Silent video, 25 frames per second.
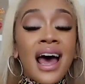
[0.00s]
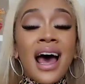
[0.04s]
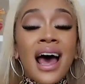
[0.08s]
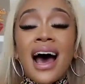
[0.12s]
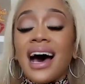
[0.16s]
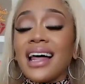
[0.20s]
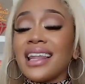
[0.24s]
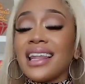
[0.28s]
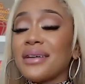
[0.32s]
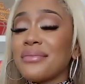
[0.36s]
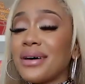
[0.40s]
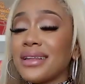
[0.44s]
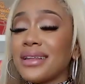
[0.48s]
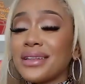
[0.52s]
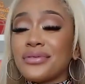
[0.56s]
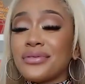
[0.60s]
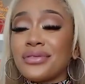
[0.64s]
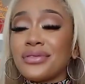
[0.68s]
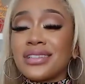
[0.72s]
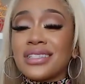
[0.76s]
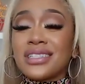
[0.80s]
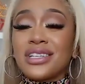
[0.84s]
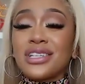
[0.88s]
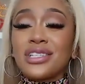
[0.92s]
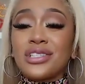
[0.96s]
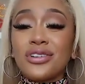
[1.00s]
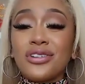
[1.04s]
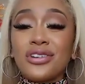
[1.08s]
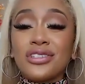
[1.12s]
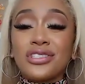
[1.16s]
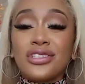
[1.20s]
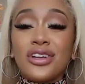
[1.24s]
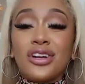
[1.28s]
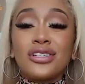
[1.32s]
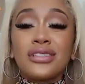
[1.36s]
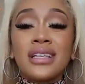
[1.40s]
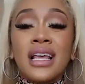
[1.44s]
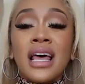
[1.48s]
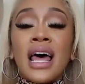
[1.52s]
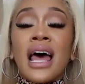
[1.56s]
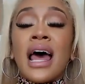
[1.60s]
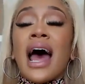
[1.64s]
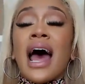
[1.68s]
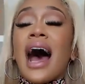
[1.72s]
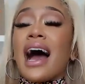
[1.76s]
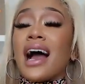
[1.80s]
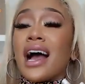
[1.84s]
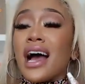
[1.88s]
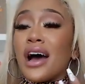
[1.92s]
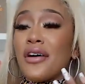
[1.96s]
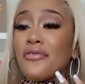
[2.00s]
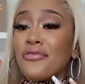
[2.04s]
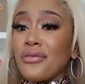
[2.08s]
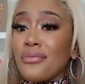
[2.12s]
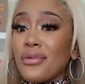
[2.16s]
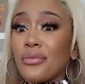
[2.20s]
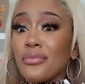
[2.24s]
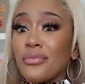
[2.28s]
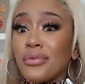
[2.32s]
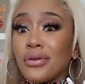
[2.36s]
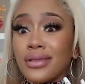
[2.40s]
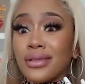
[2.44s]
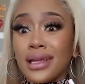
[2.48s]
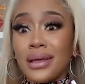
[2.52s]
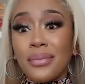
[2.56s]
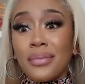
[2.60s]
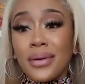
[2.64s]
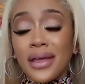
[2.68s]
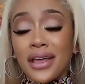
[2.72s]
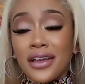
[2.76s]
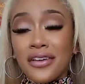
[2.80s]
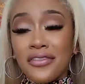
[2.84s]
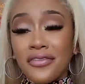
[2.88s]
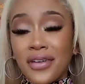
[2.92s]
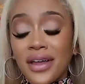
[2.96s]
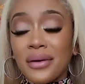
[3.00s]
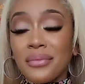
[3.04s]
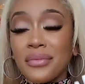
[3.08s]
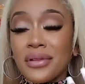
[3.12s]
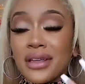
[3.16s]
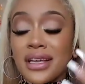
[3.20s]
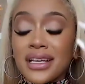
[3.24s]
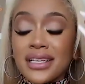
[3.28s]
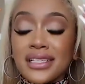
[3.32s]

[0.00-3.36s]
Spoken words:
I love my little sisters. I come from a really big family.